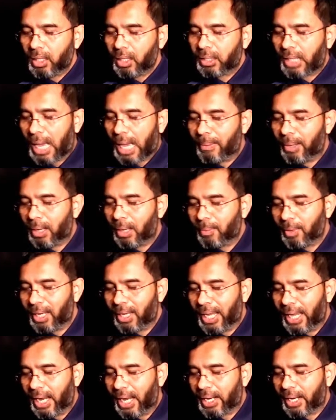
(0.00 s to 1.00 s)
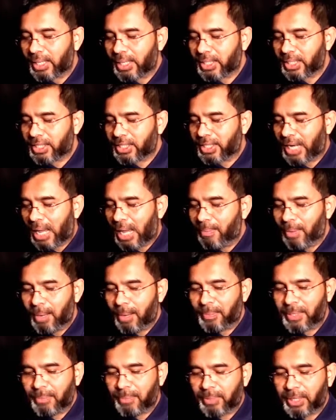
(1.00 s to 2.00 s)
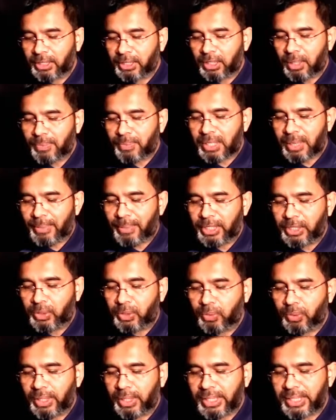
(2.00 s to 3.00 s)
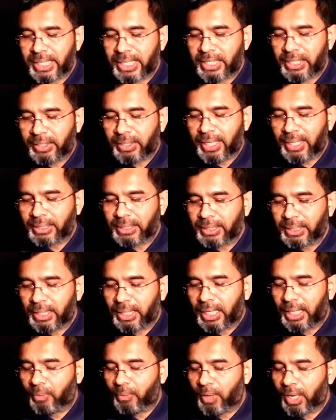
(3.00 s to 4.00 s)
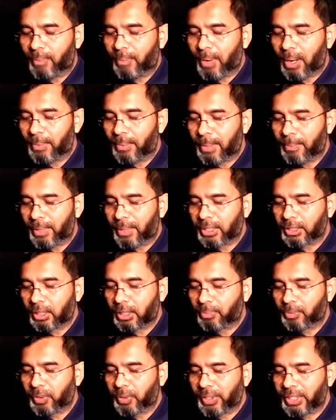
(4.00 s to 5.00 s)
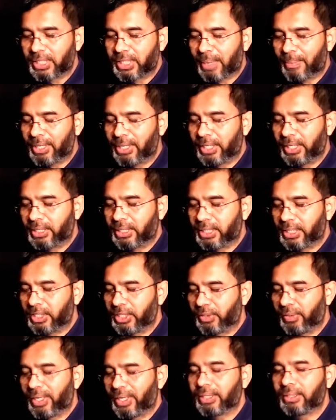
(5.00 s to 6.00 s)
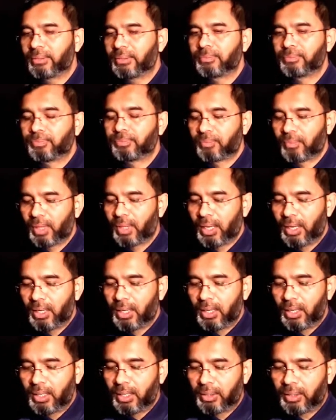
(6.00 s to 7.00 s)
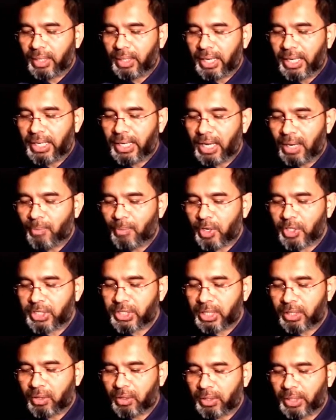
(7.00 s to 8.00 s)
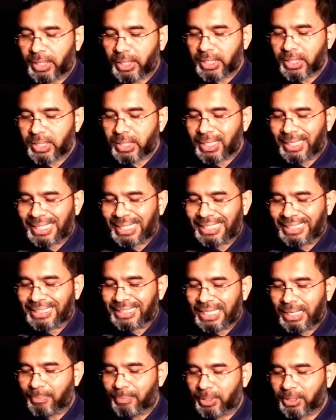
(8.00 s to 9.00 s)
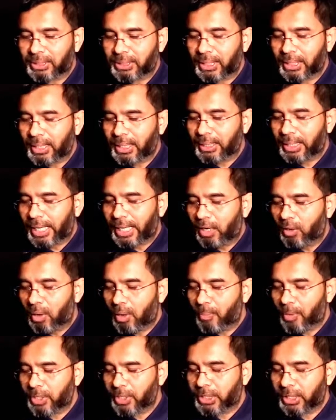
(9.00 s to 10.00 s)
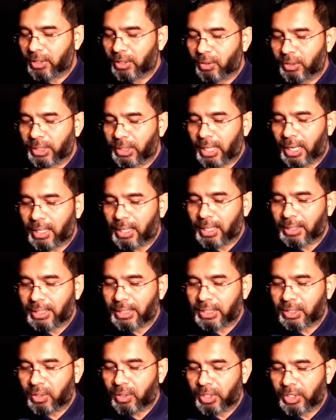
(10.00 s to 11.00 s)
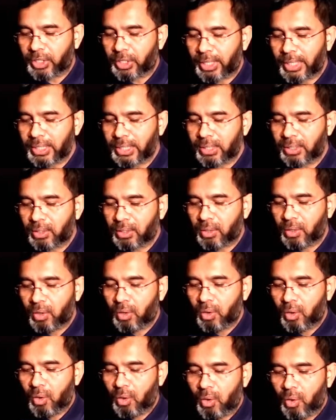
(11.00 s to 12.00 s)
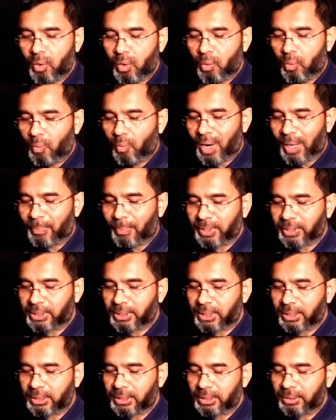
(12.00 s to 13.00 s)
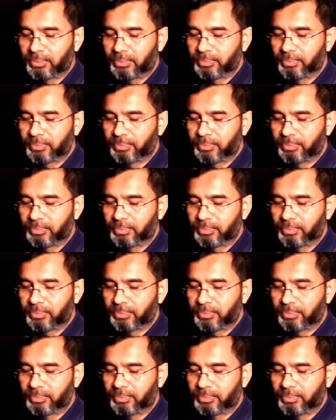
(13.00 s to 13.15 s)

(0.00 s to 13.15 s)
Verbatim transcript: The available air has a dry bulb temperature of 72 degrees centigrade and a wet bulb temperature of 27 degrees centigrade. The critical moisture content is 10% and the equilibrium moisture content under this condition is 1%.